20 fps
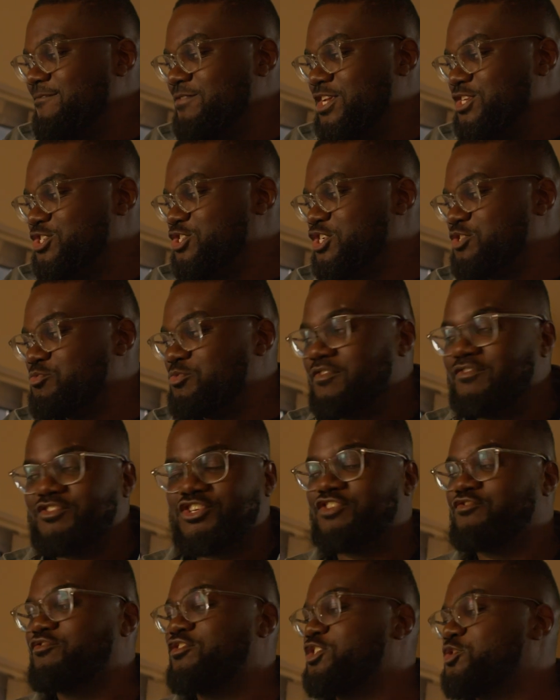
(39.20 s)
It's just, we've
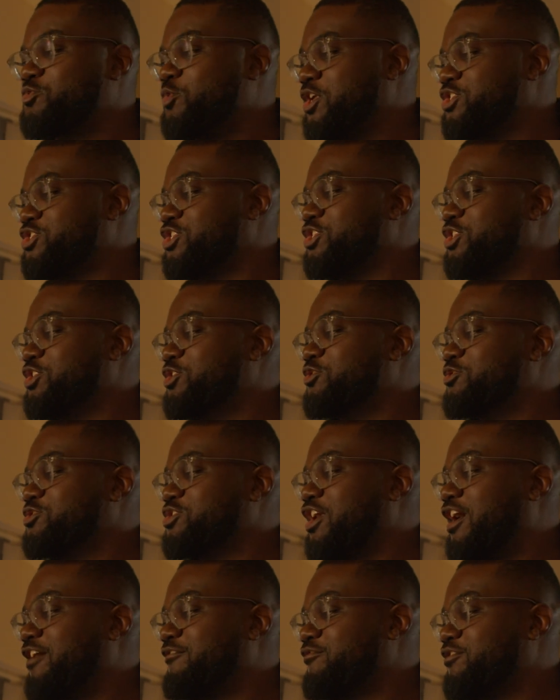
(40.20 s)
just finished watching the news
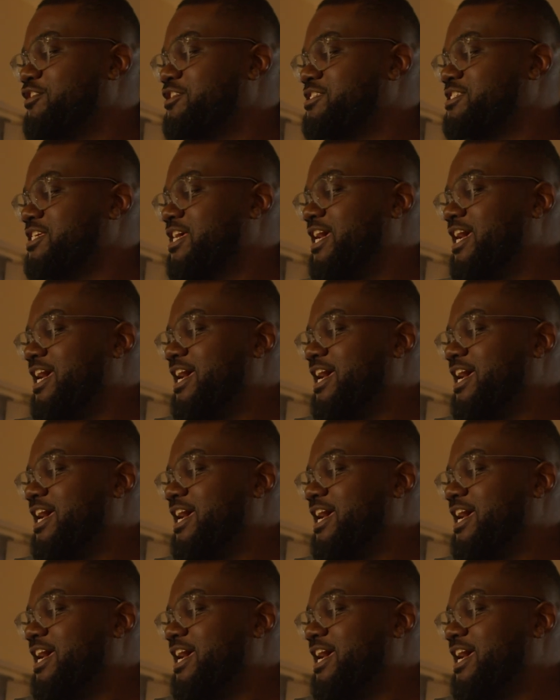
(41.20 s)
conference.